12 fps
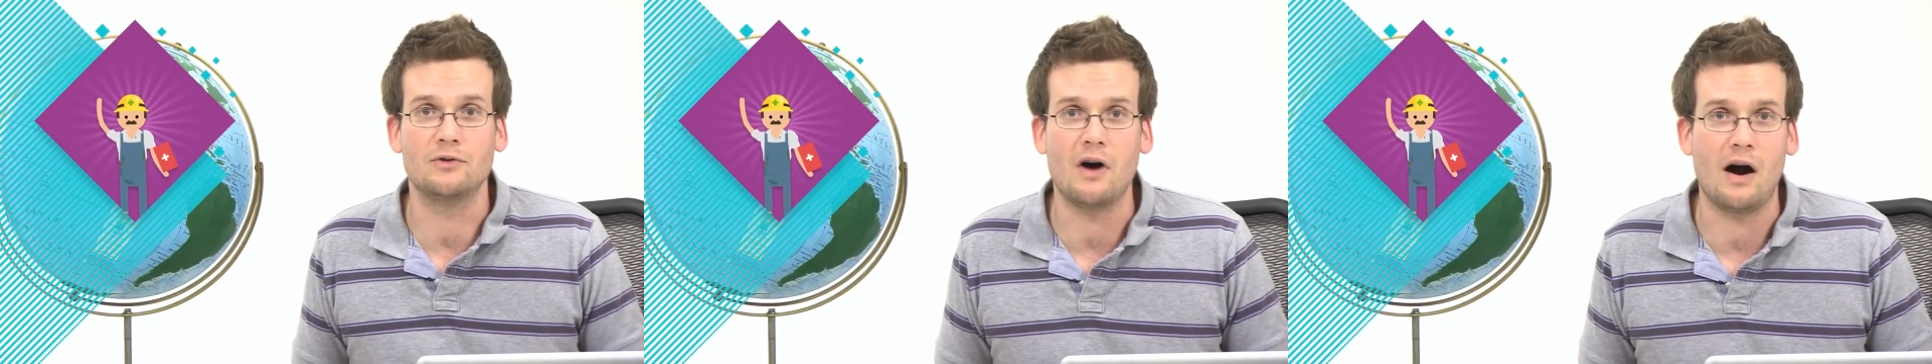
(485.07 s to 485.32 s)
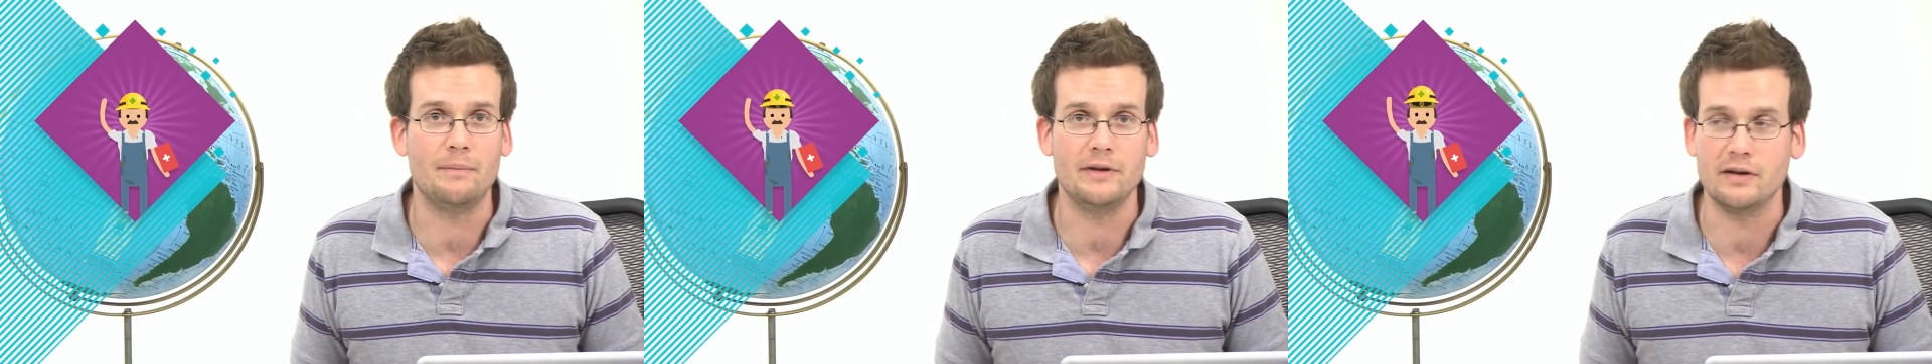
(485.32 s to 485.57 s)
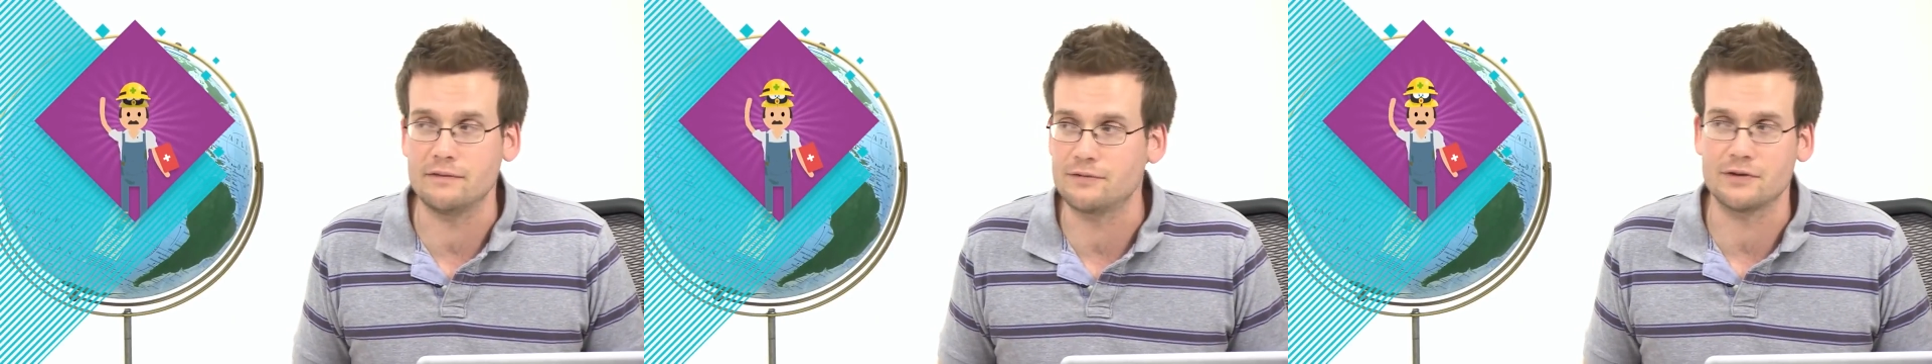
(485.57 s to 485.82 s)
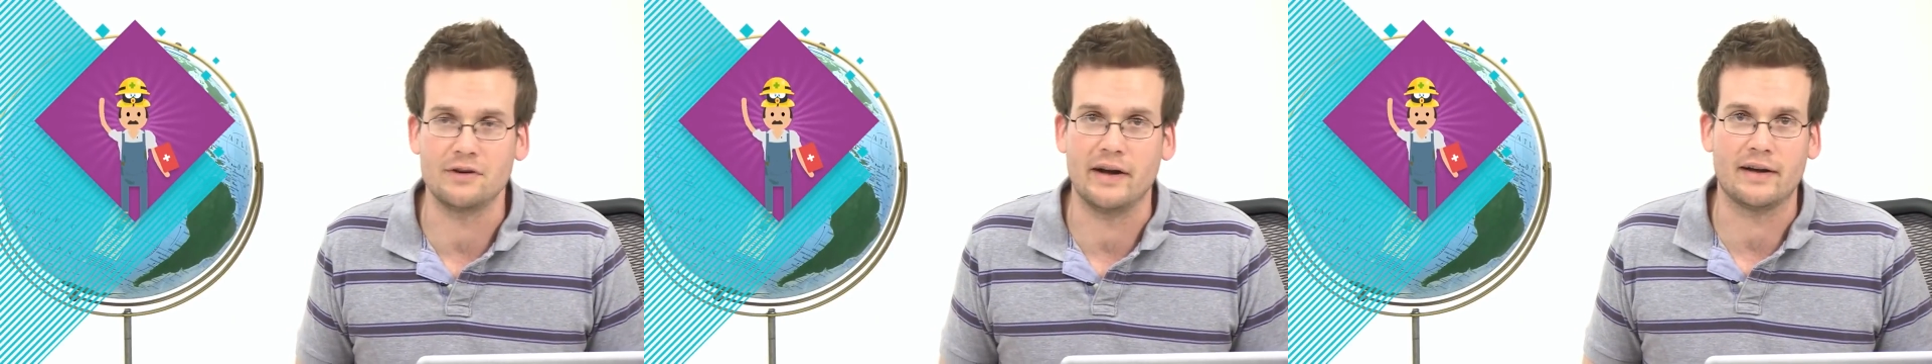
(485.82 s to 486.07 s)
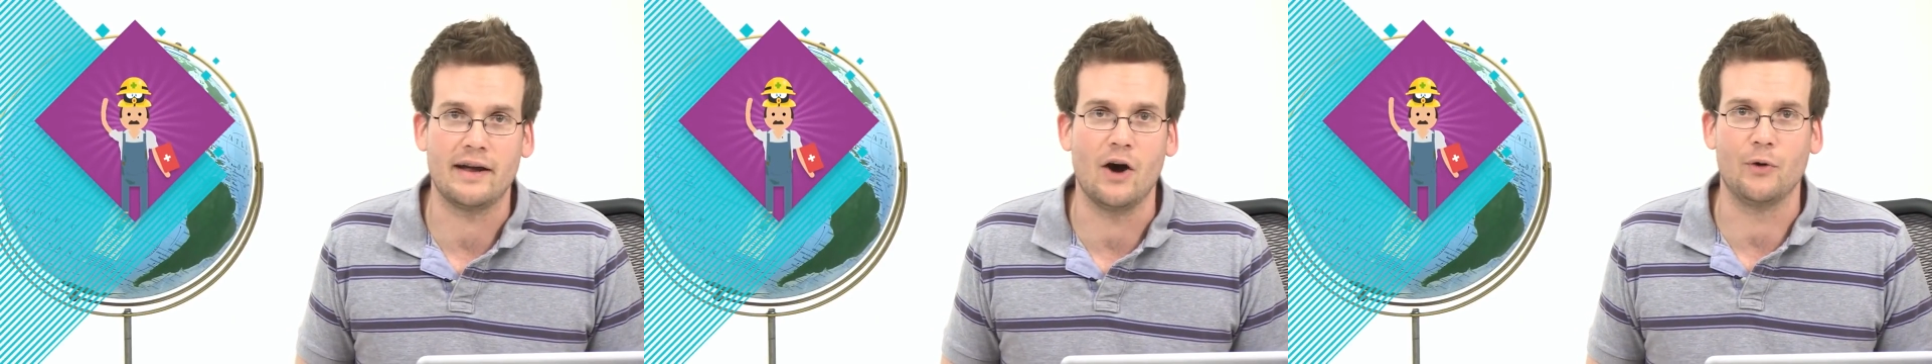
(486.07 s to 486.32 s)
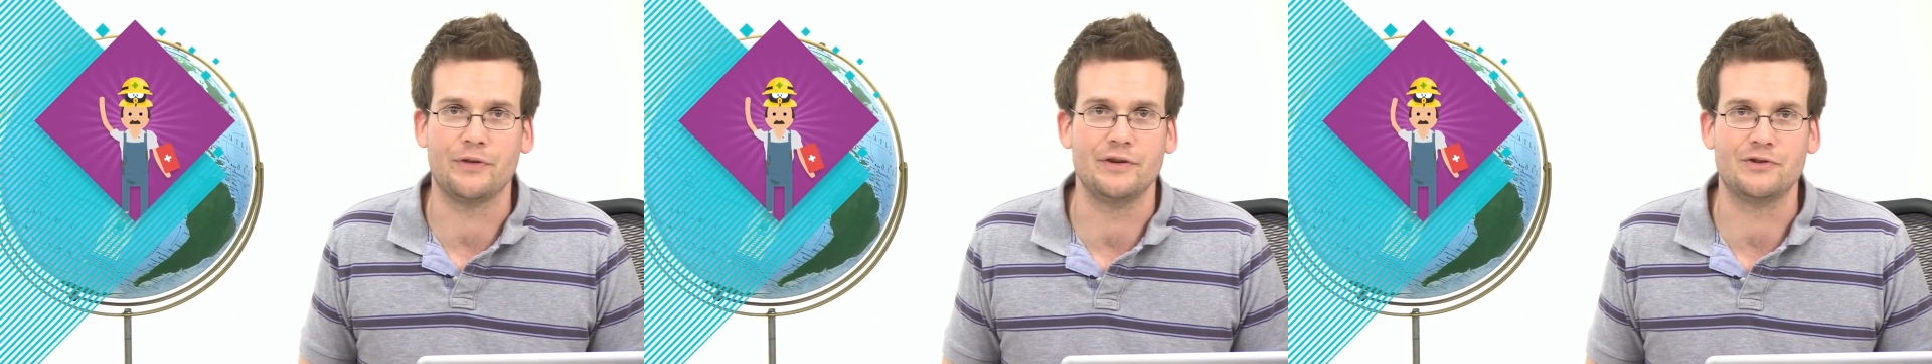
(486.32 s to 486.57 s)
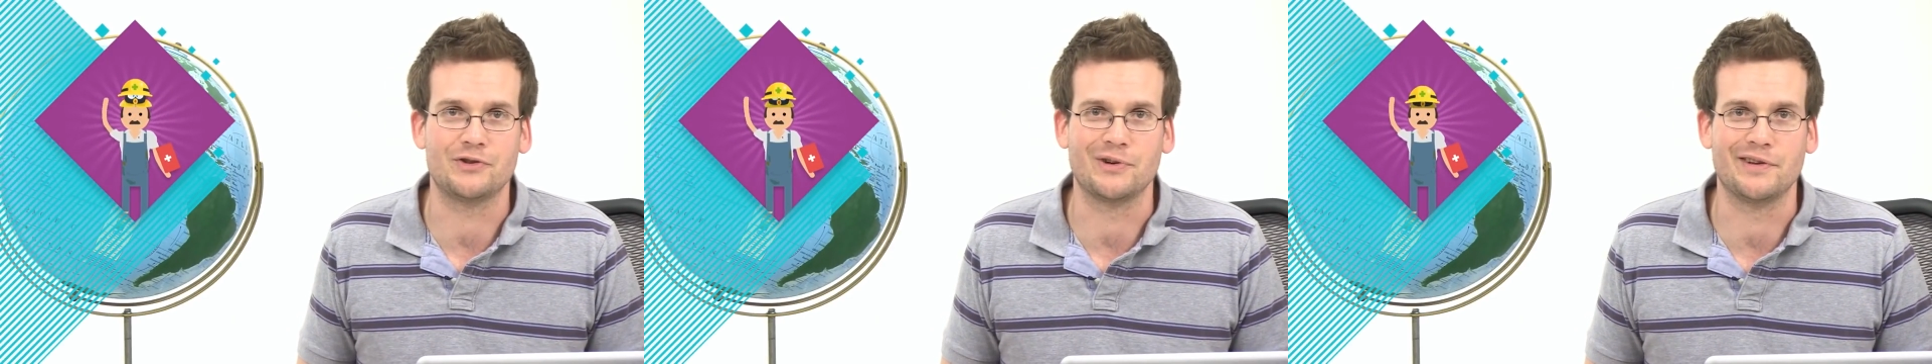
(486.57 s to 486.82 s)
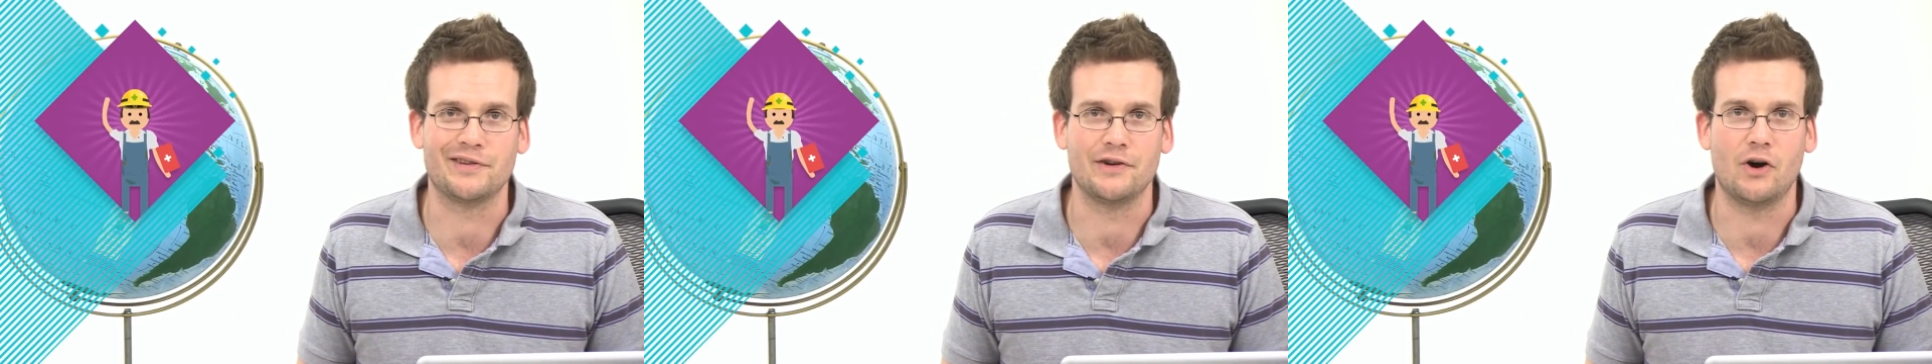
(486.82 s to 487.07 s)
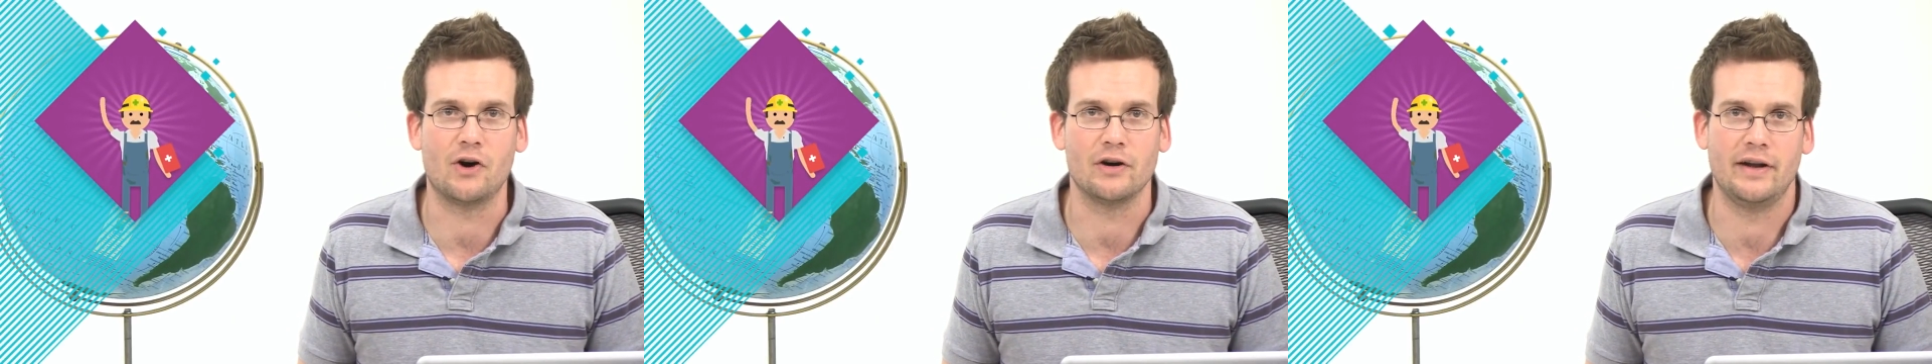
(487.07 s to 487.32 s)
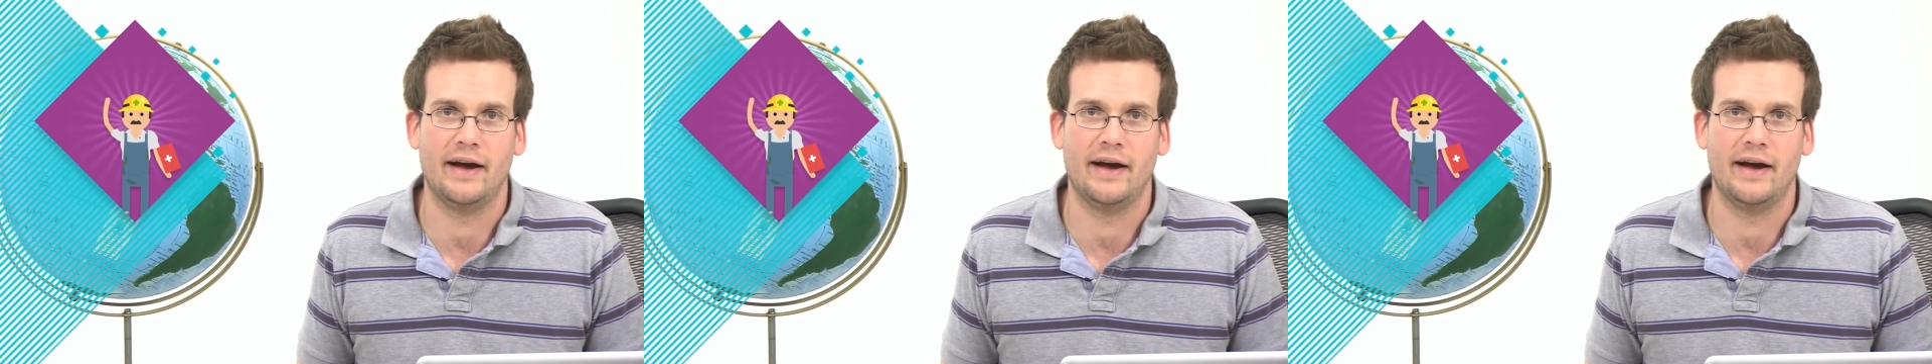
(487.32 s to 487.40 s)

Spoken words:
lobbying for, health insurance and hard